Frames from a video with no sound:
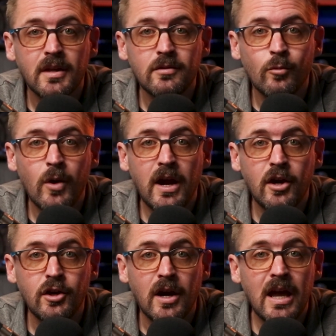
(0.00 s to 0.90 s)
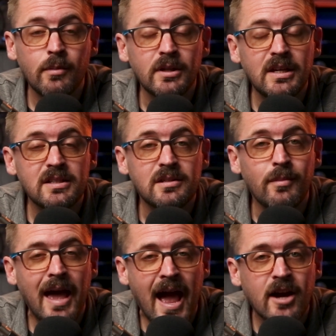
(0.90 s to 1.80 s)
where you're able to get
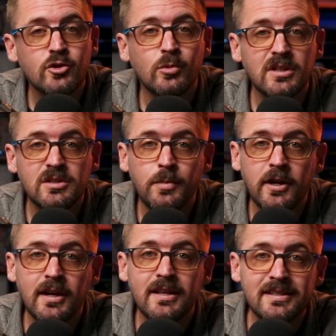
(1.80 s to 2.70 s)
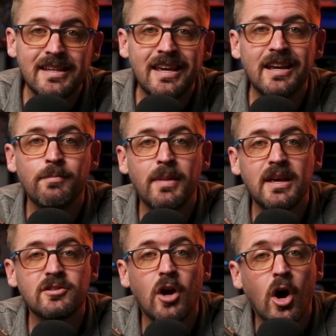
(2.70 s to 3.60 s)
some actual experience, it
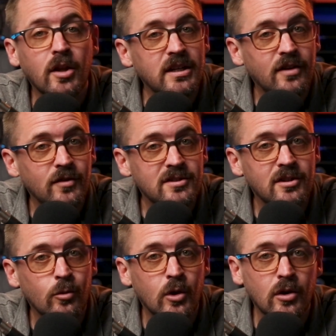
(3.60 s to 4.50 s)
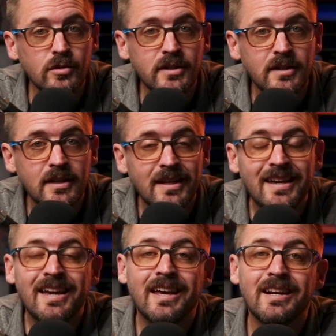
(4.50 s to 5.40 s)
makes all the difference in the world.
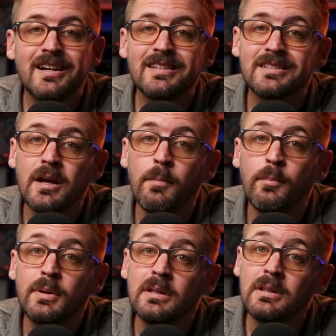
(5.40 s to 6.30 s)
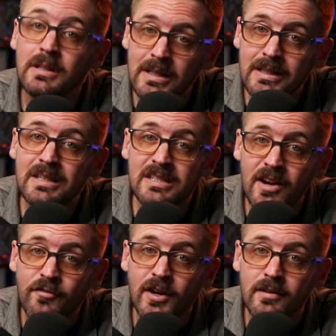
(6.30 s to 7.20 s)
And it is completely
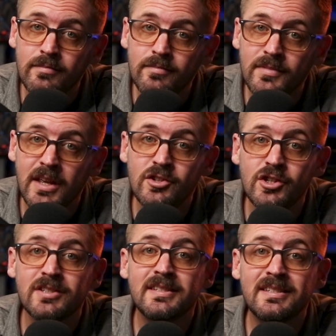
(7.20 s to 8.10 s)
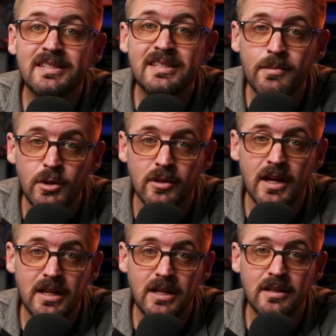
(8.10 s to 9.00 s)
different than just
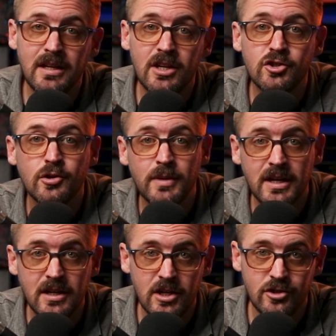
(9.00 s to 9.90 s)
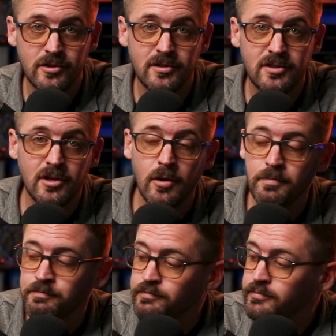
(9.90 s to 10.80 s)
simulating instrument conditions. So